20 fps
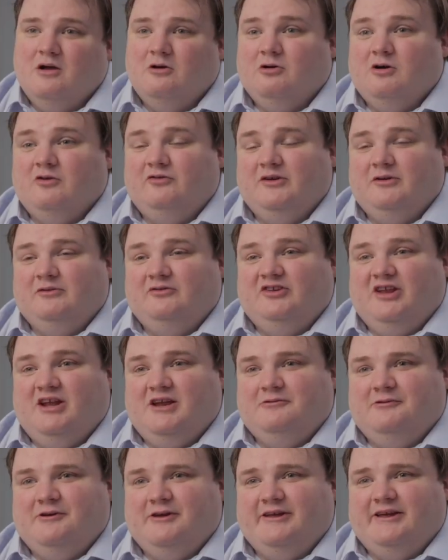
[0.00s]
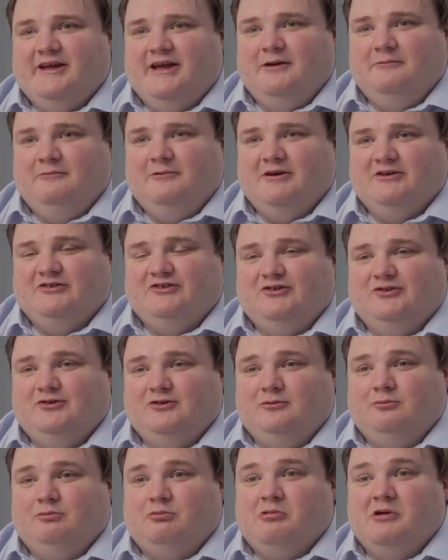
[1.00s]
I think with Teleregain, we're actually
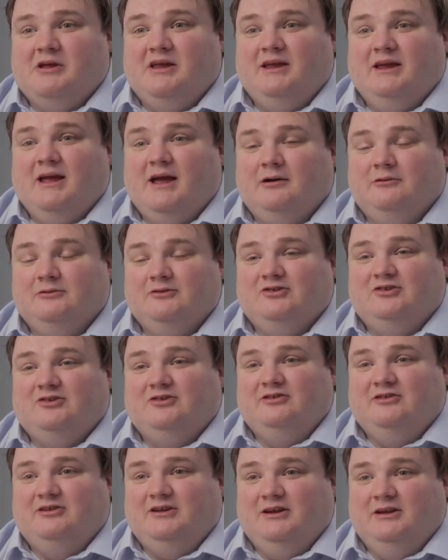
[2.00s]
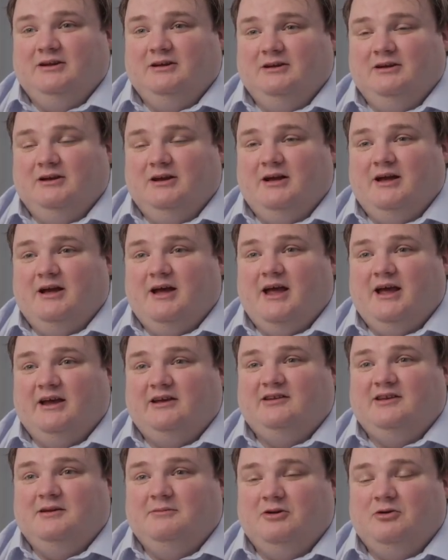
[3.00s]
sort of bringing out the
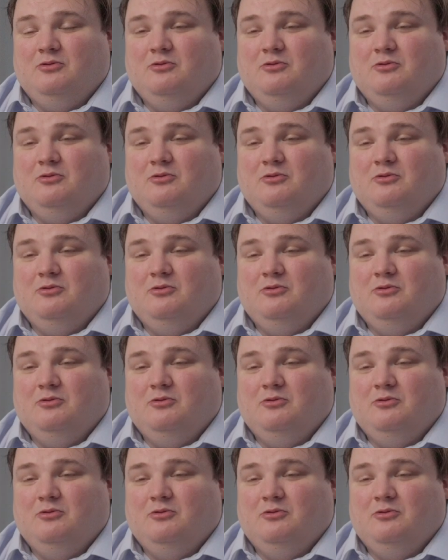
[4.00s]
academic